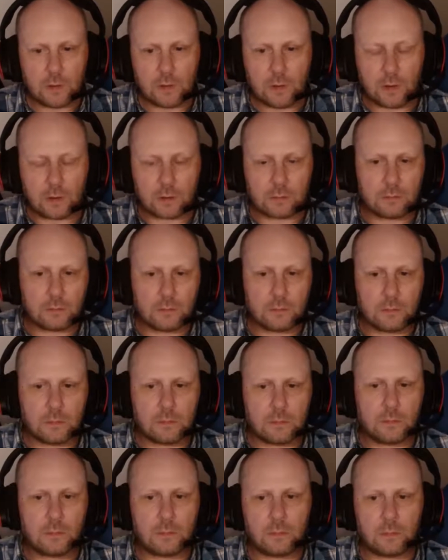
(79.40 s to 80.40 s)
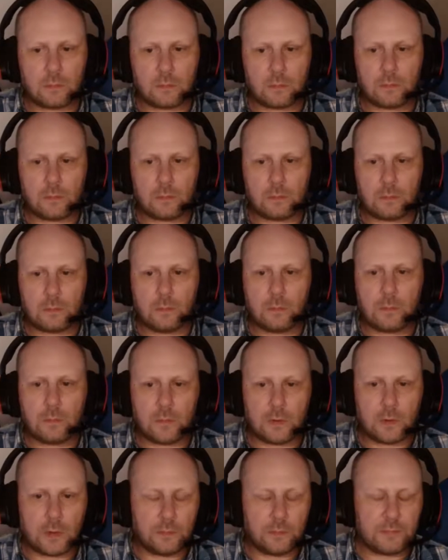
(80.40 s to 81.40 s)
I'm
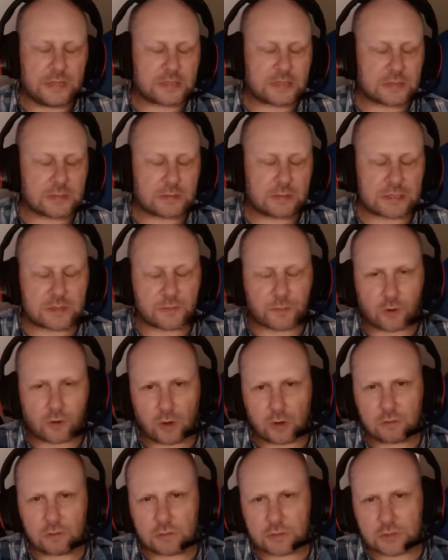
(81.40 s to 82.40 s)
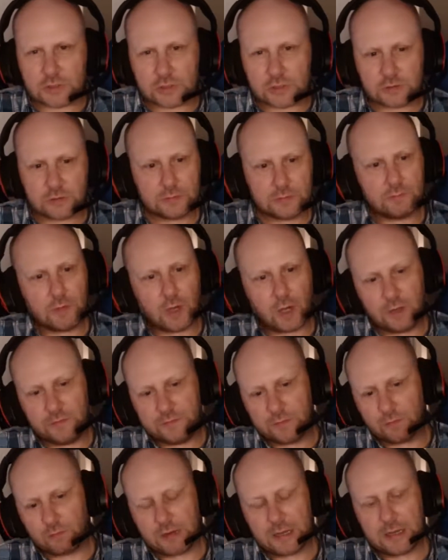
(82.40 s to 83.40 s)
less prone to
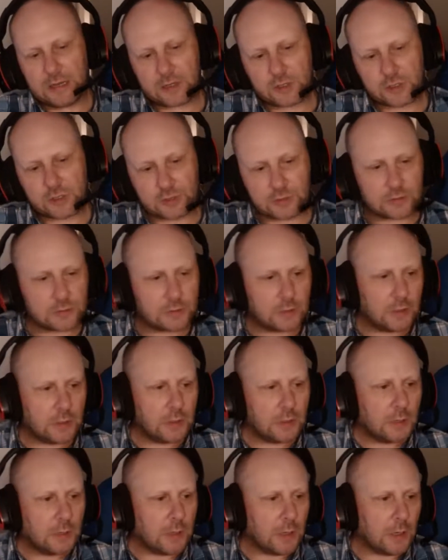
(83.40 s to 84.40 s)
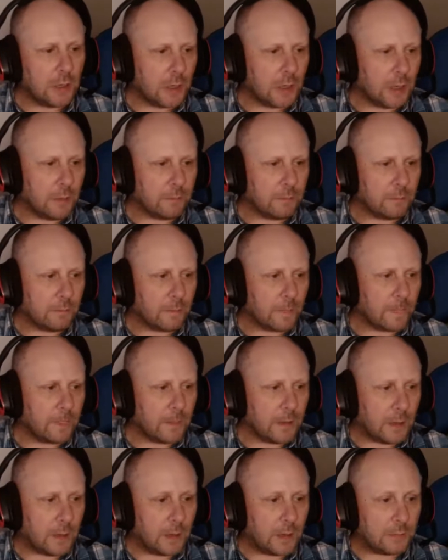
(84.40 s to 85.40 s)
overreaction. Um,
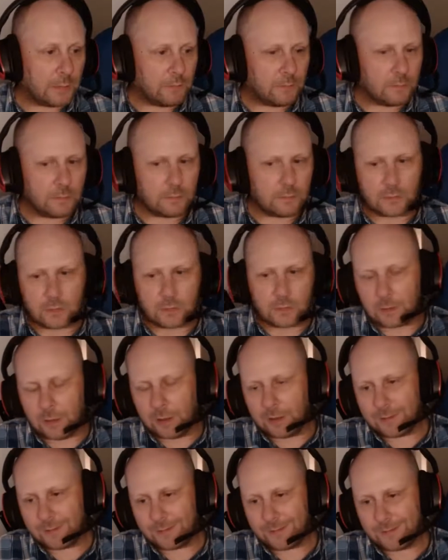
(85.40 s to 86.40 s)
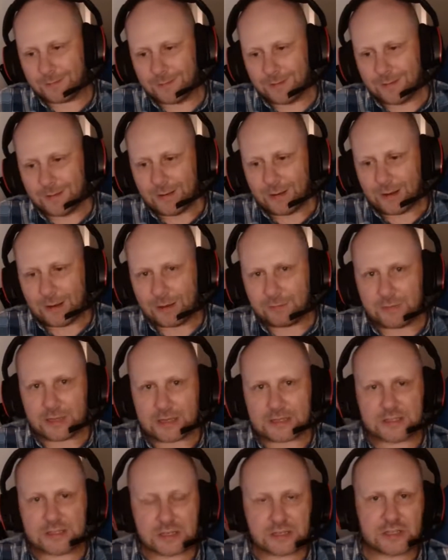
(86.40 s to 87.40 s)
I'm I'm
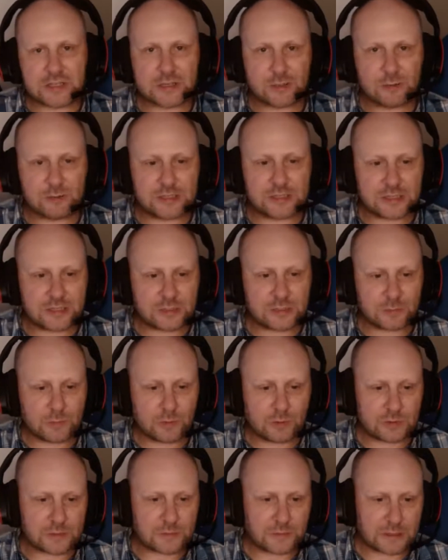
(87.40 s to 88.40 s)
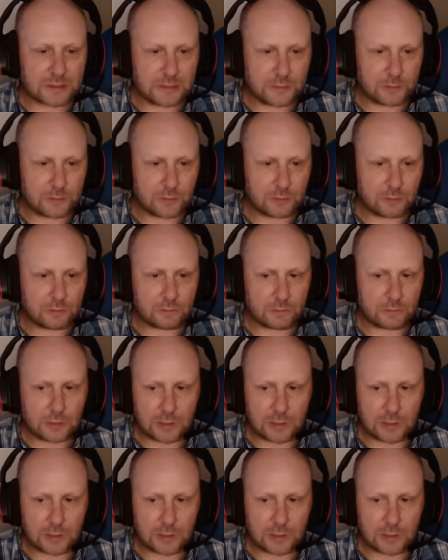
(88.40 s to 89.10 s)
less insulting towards people.